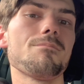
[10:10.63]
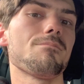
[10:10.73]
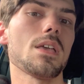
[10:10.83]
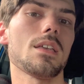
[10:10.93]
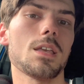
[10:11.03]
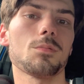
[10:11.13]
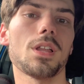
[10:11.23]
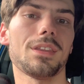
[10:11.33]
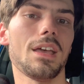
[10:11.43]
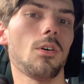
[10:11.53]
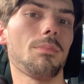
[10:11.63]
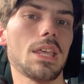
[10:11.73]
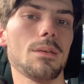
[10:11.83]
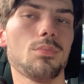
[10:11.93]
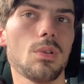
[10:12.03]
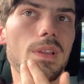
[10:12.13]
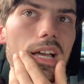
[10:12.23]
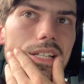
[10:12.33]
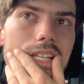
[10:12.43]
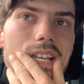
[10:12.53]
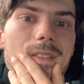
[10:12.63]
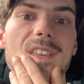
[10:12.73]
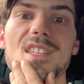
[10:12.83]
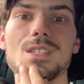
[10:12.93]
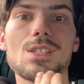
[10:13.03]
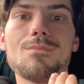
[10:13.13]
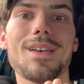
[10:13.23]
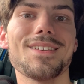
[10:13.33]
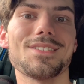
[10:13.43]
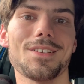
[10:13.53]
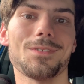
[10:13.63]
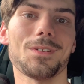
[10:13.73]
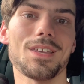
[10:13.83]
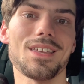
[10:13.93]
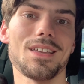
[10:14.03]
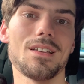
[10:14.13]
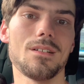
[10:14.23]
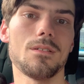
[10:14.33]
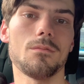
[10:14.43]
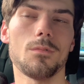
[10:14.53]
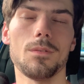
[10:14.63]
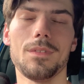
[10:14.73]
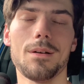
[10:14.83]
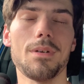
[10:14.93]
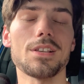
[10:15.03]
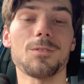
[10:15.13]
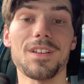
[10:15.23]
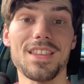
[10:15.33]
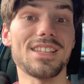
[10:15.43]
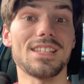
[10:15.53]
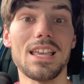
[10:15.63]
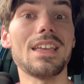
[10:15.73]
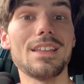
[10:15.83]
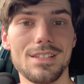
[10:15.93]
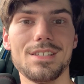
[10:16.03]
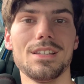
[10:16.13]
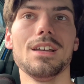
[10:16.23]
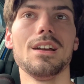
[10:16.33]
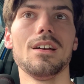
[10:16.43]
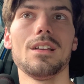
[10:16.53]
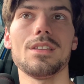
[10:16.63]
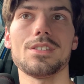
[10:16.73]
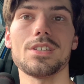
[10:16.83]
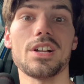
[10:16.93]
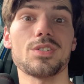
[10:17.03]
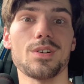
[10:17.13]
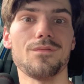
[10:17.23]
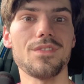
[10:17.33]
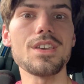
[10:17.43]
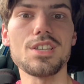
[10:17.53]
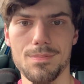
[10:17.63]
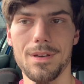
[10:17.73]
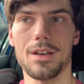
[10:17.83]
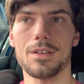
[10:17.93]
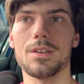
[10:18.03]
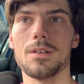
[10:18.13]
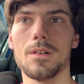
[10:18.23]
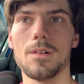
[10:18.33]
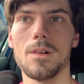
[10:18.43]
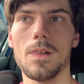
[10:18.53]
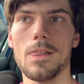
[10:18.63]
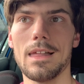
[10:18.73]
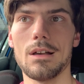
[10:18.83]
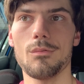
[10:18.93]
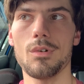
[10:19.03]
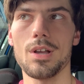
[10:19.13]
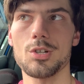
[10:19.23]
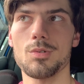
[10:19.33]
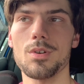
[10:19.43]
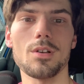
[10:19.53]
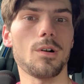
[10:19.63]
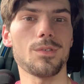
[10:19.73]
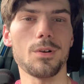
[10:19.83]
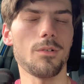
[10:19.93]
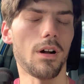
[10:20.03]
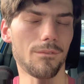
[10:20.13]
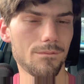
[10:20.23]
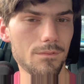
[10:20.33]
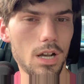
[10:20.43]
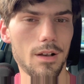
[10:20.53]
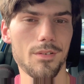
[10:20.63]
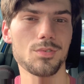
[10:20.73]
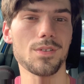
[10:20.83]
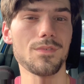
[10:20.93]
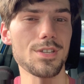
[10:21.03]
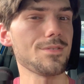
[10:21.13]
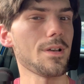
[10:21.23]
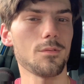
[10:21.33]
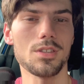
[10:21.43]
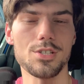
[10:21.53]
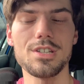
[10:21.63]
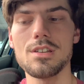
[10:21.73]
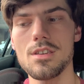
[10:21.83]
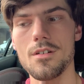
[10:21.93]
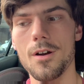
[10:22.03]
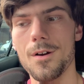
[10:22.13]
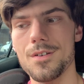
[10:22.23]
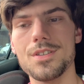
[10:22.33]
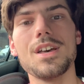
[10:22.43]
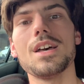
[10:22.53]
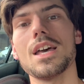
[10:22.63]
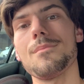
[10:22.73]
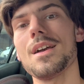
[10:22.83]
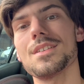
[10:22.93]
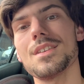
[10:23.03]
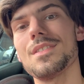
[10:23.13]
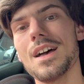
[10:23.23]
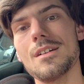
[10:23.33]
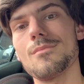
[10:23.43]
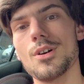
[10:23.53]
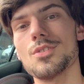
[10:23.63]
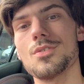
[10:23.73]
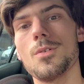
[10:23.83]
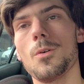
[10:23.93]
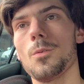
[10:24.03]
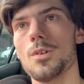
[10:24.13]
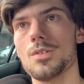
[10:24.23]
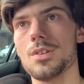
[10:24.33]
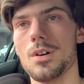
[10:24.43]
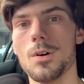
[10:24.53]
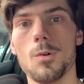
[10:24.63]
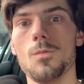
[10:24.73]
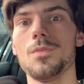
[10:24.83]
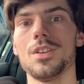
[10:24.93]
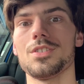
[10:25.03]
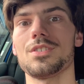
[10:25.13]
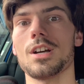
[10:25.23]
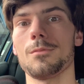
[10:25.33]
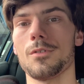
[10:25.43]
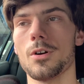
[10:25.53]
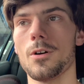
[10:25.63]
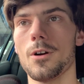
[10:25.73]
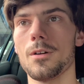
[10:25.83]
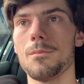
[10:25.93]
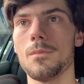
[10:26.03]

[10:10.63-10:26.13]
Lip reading: being able to tell people that this is basically, well, not basically, this is the Sentra V-Spec, which we all know, obviously V-Spec with the GTRs, it makes it that much cooler to own this type of car.